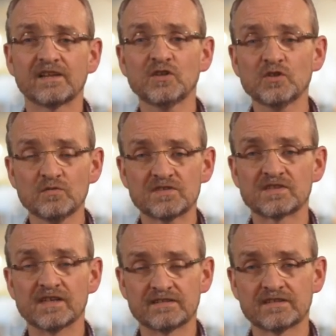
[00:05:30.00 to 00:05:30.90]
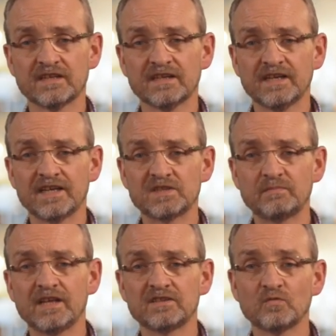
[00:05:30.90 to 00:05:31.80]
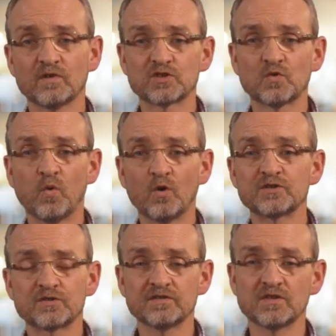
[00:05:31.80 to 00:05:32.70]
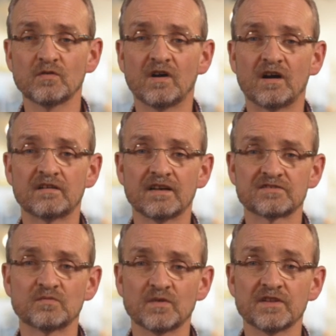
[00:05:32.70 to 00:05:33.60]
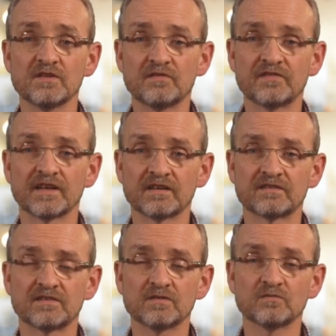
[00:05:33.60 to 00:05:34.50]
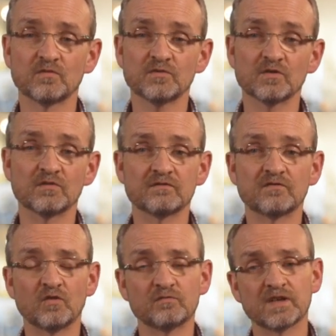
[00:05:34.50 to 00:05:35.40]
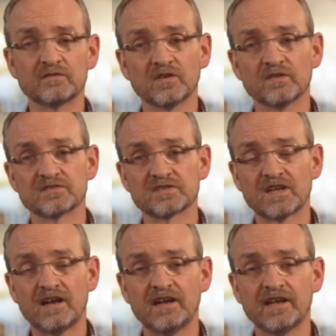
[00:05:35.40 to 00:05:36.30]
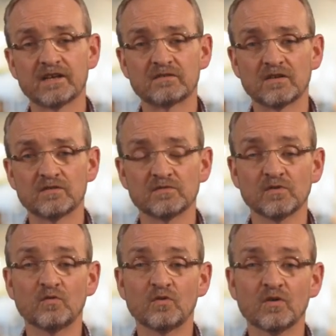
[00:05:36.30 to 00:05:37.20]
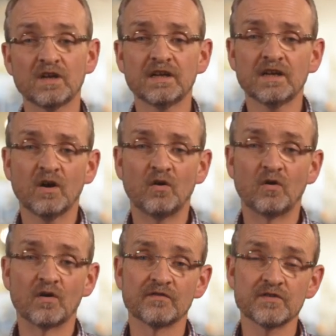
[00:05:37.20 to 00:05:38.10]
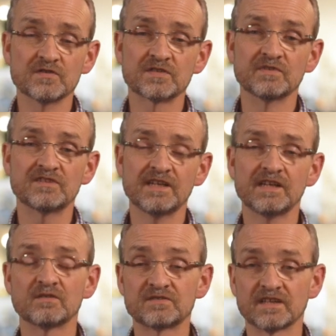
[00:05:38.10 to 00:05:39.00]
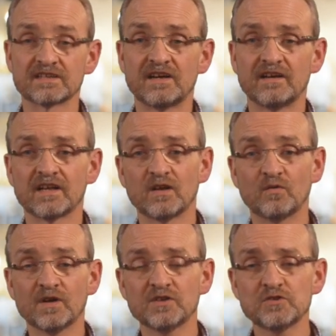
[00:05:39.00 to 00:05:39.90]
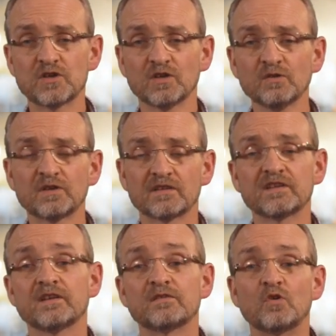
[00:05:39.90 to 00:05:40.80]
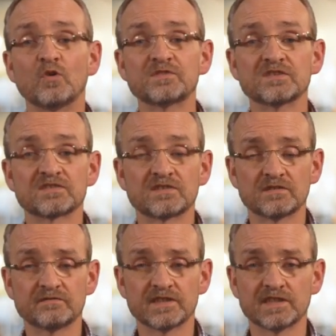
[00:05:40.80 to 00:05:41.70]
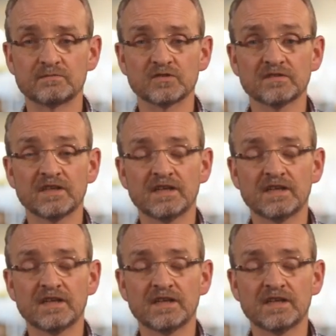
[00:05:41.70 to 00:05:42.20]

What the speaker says: you sit, and depending which quadrant you are as to whether you think your involvement of others is high or low, or the use of materials you think is high or low, you can look at the other options that are available